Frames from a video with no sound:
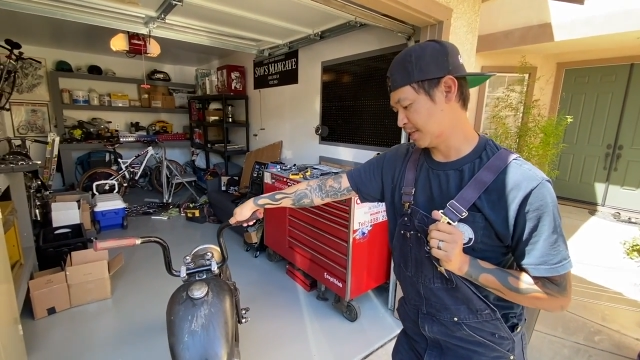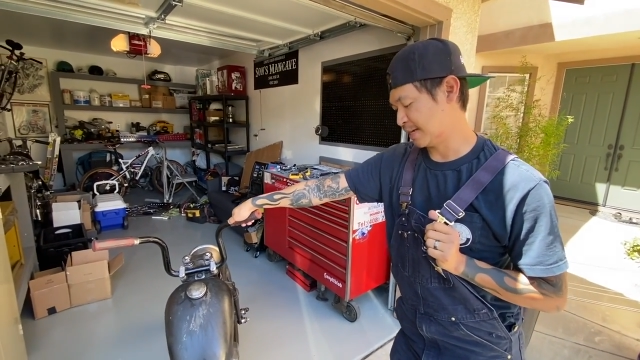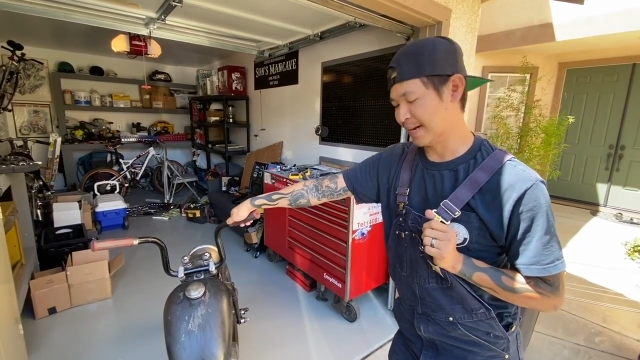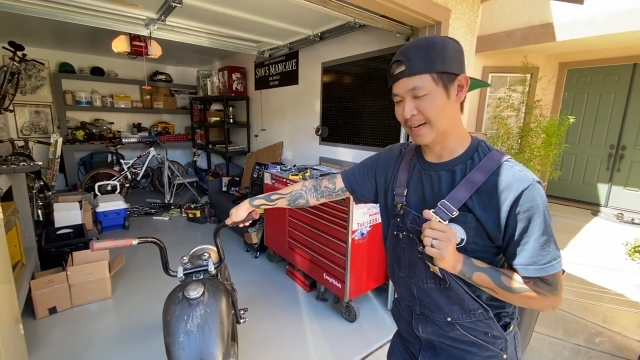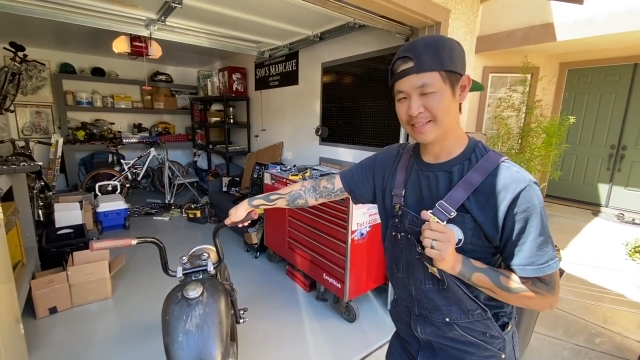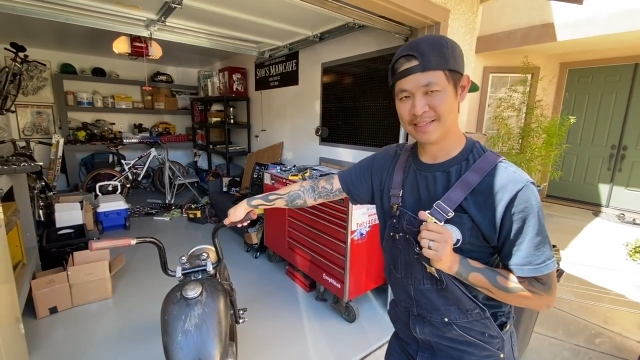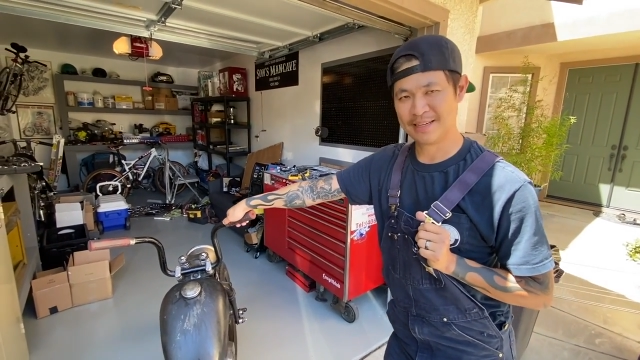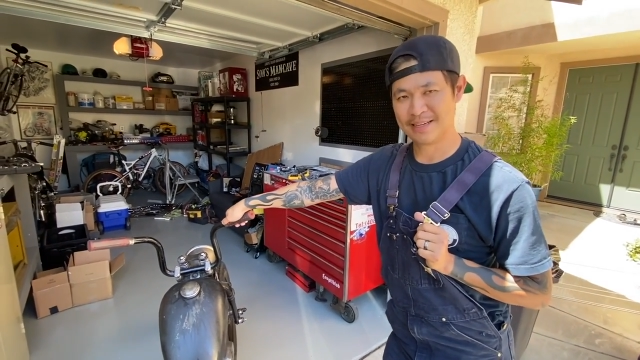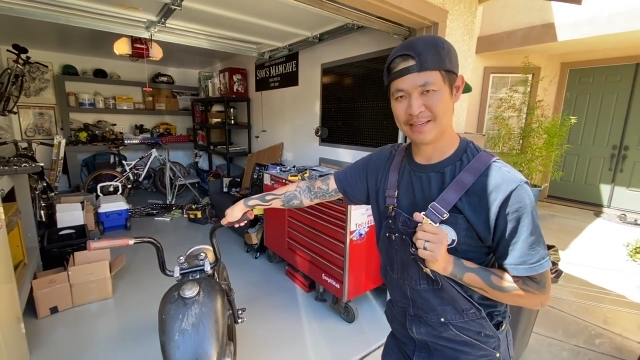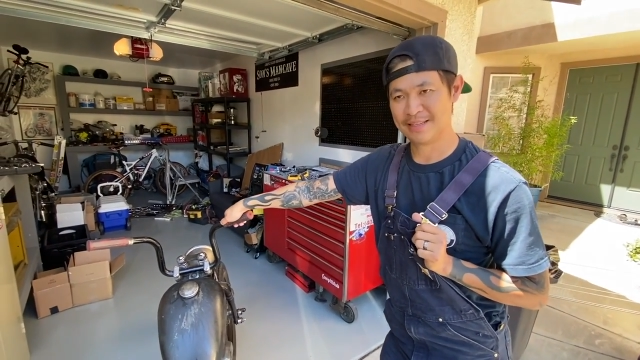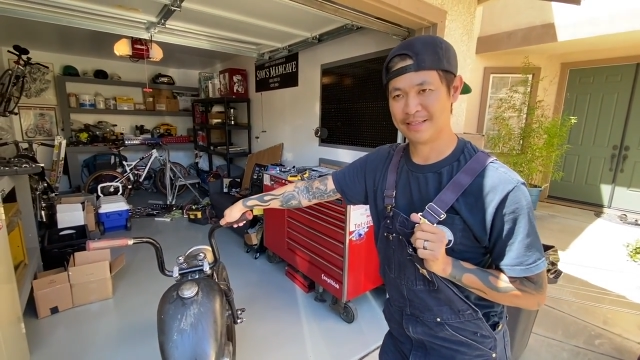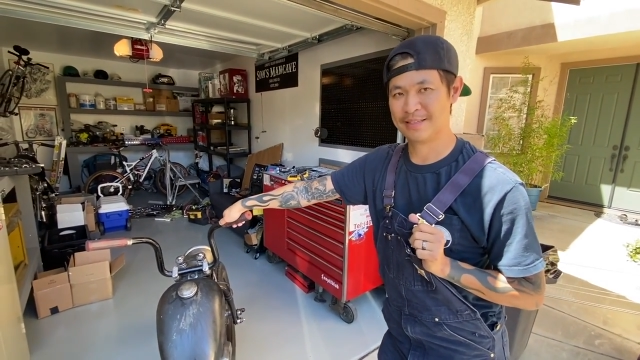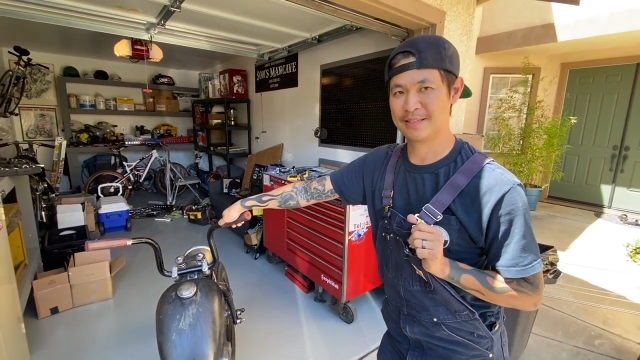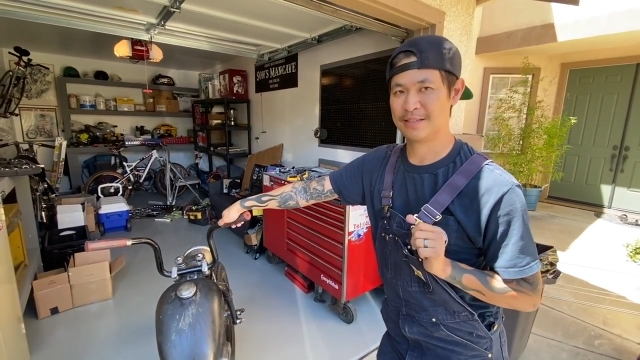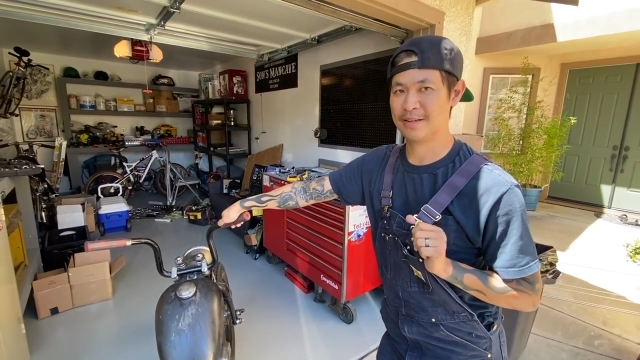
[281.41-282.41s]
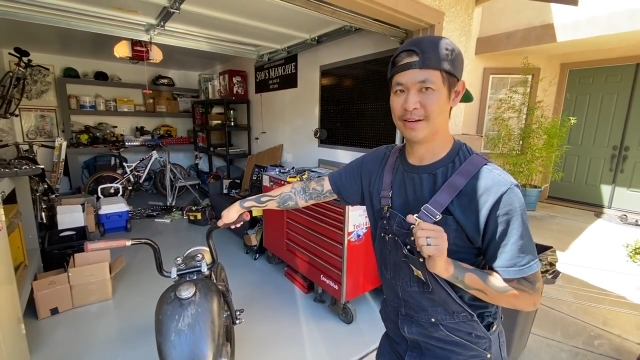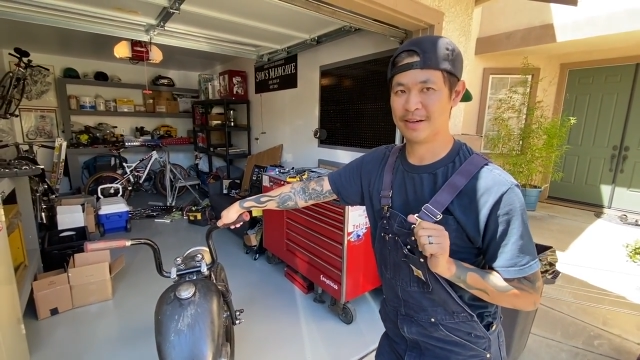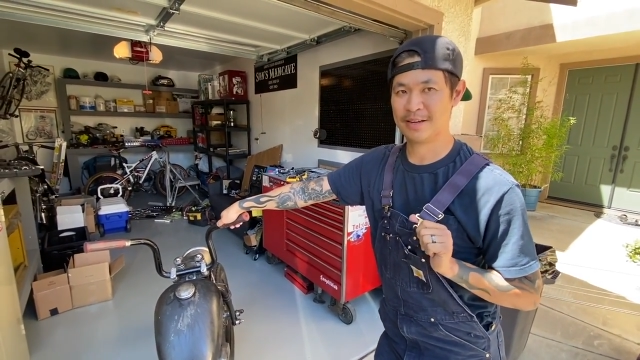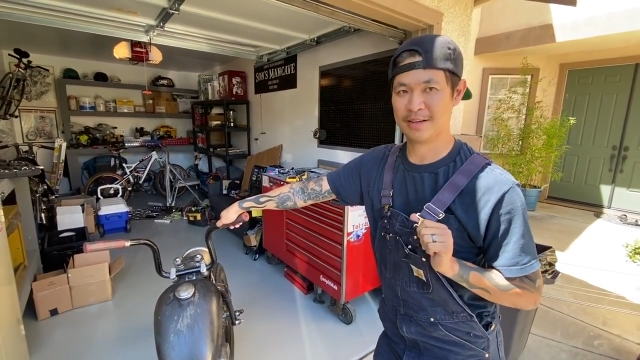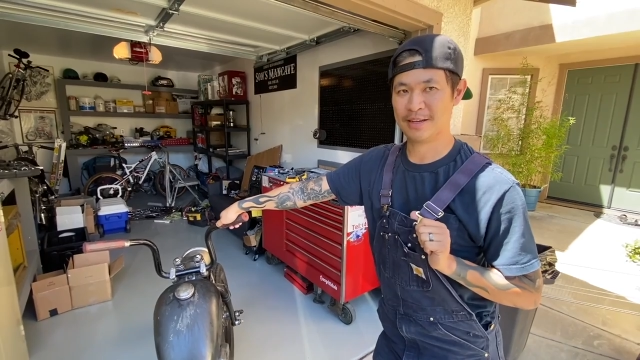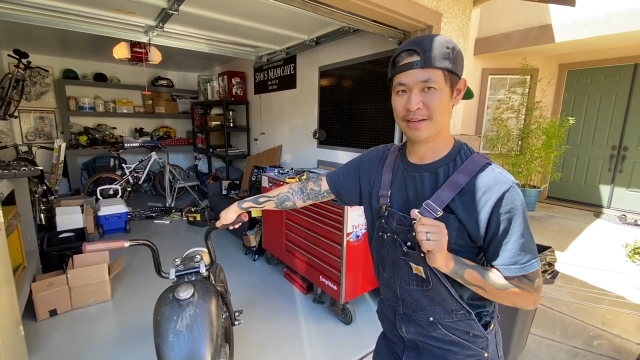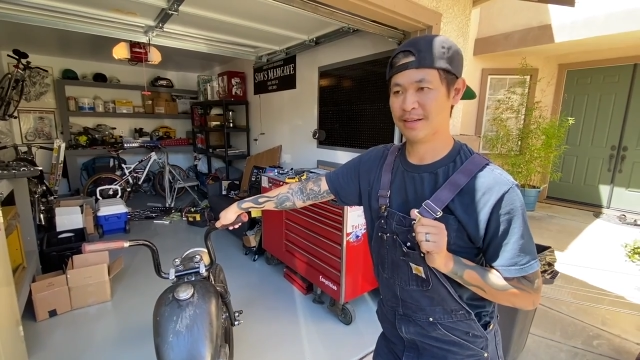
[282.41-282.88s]
The guy said it
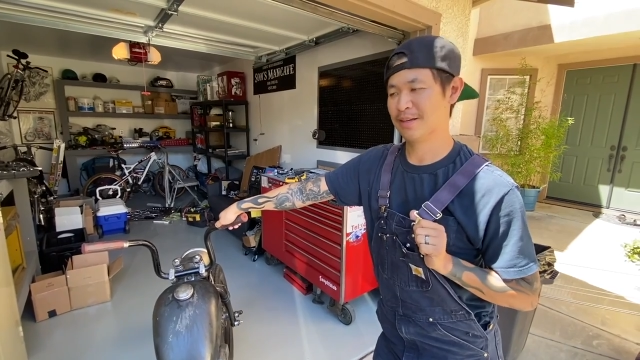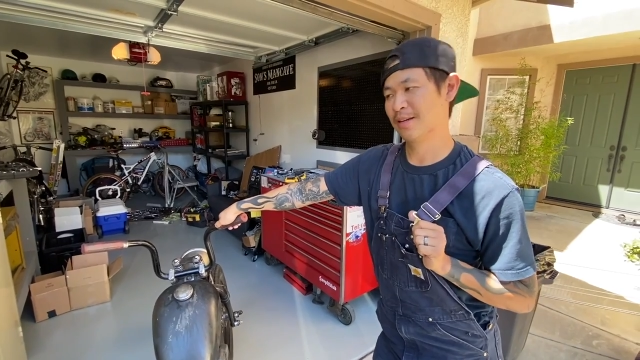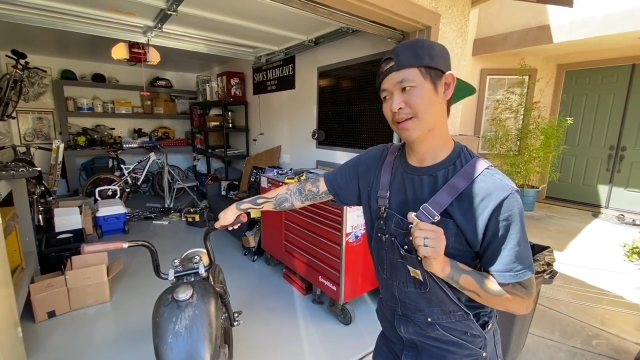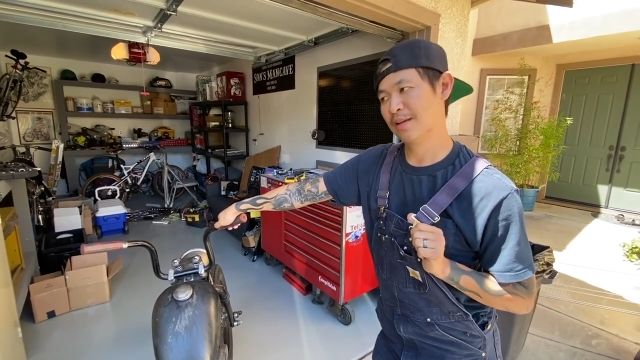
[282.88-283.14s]
started,